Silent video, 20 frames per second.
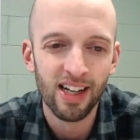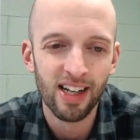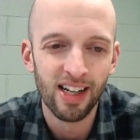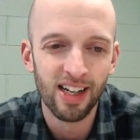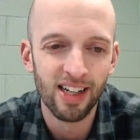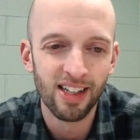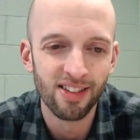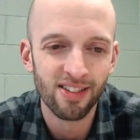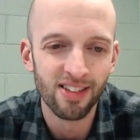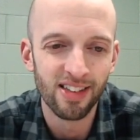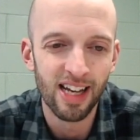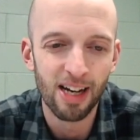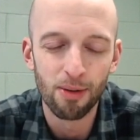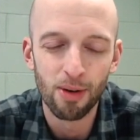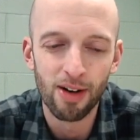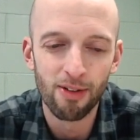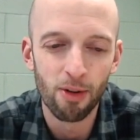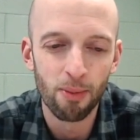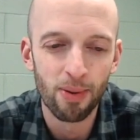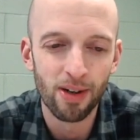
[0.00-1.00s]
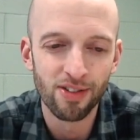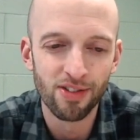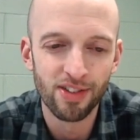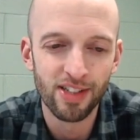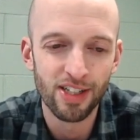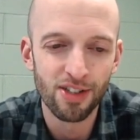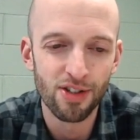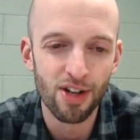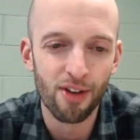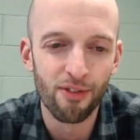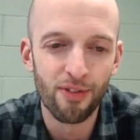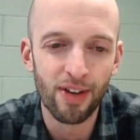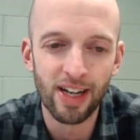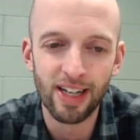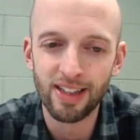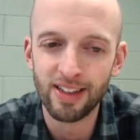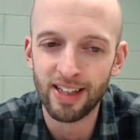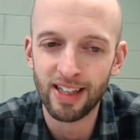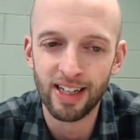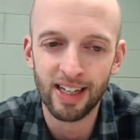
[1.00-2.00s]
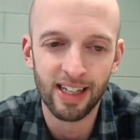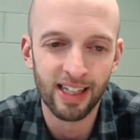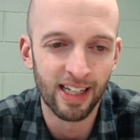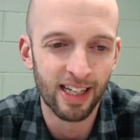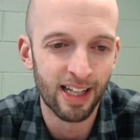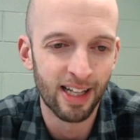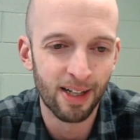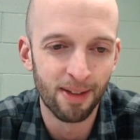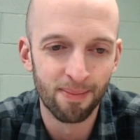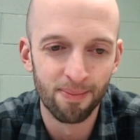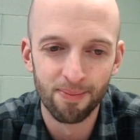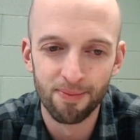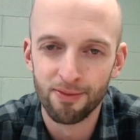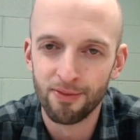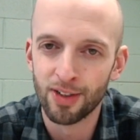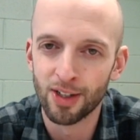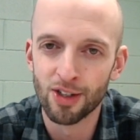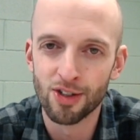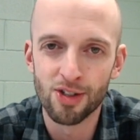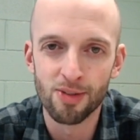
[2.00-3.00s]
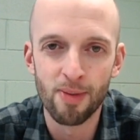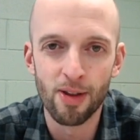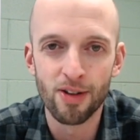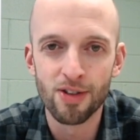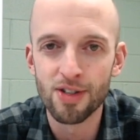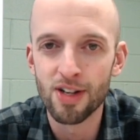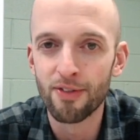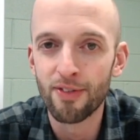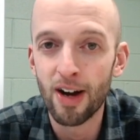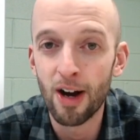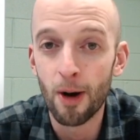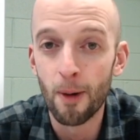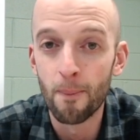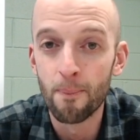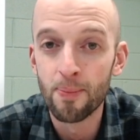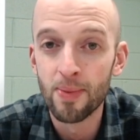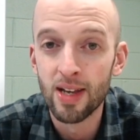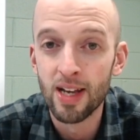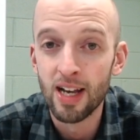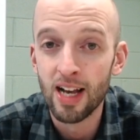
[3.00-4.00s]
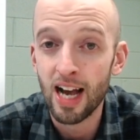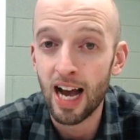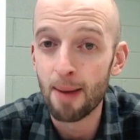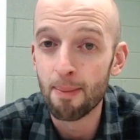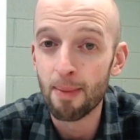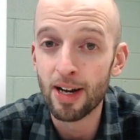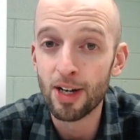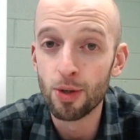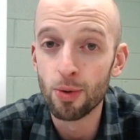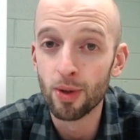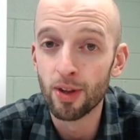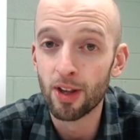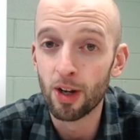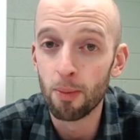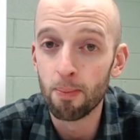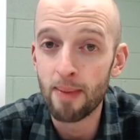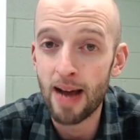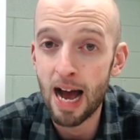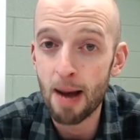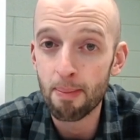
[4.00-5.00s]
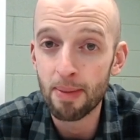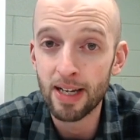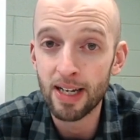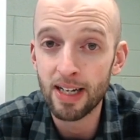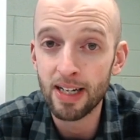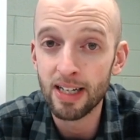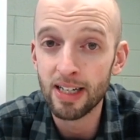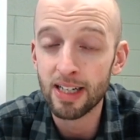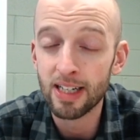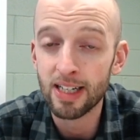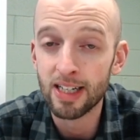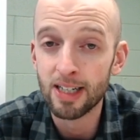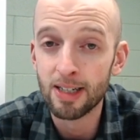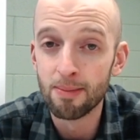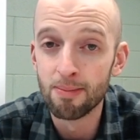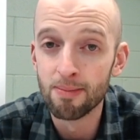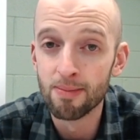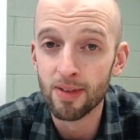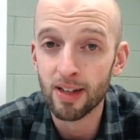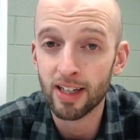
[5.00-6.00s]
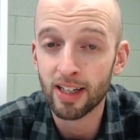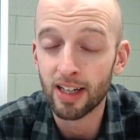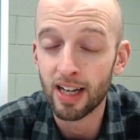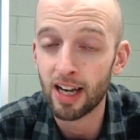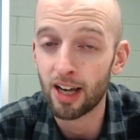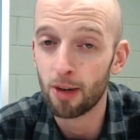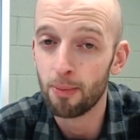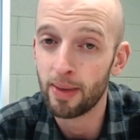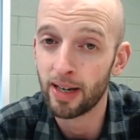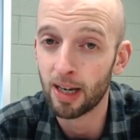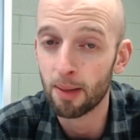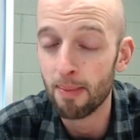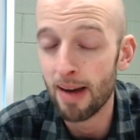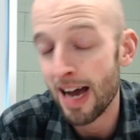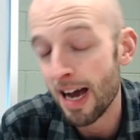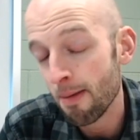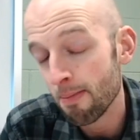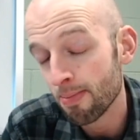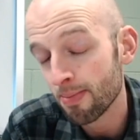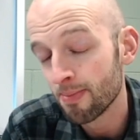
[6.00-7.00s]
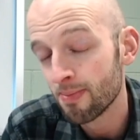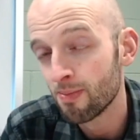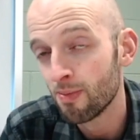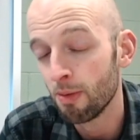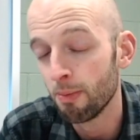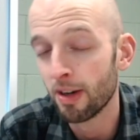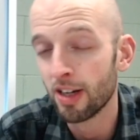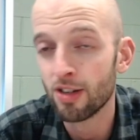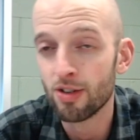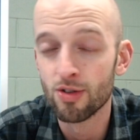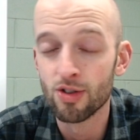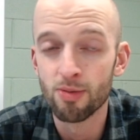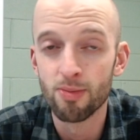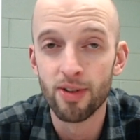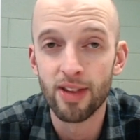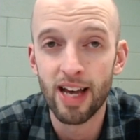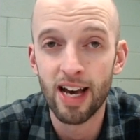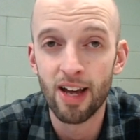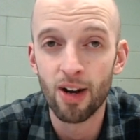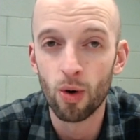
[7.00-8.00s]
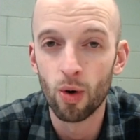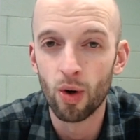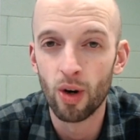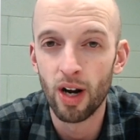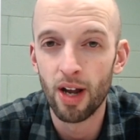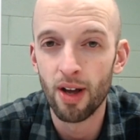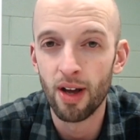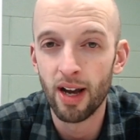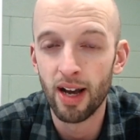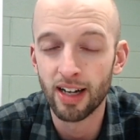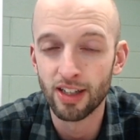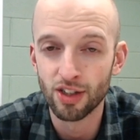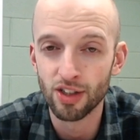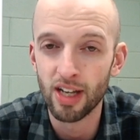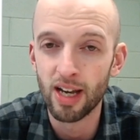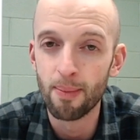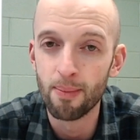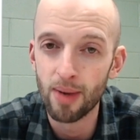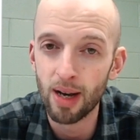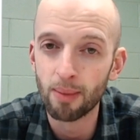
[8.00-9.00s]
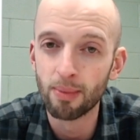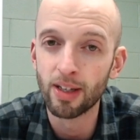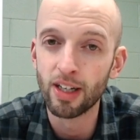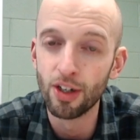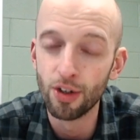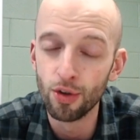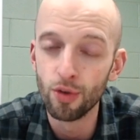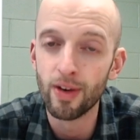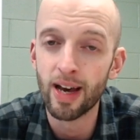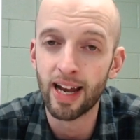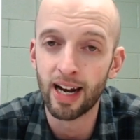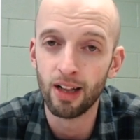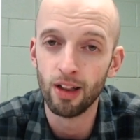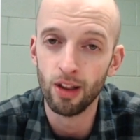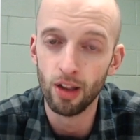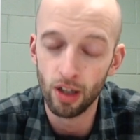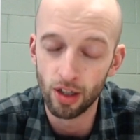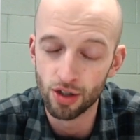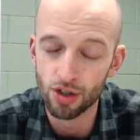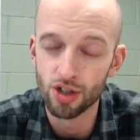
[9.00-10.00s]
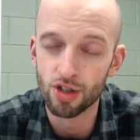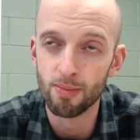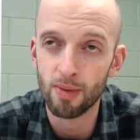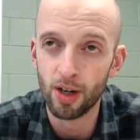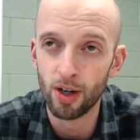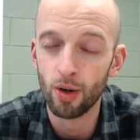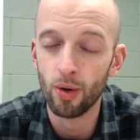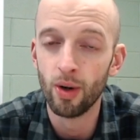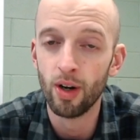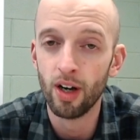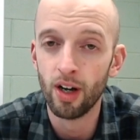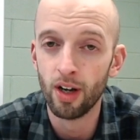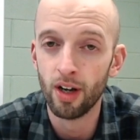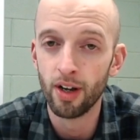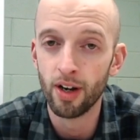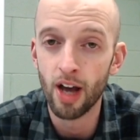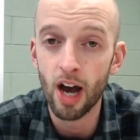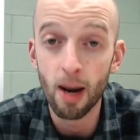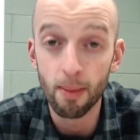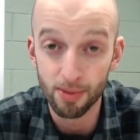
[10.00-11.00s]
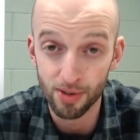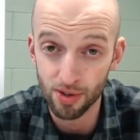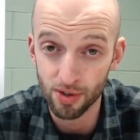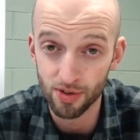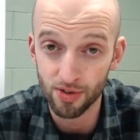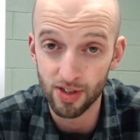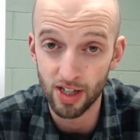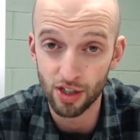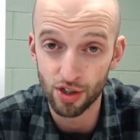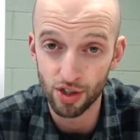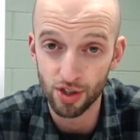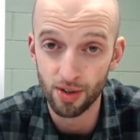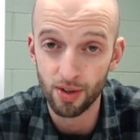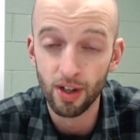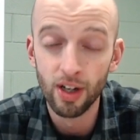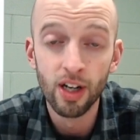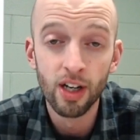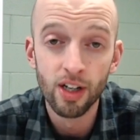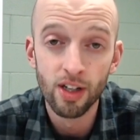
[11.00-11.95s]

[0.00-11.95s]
So yeah, we'll have our presentation on Fate, and then I gotta figure some other stuff out. I might do a little mapping, like how to make a map. We might do some of that, or I'm going to do that at lunch tomorrow, an optional session.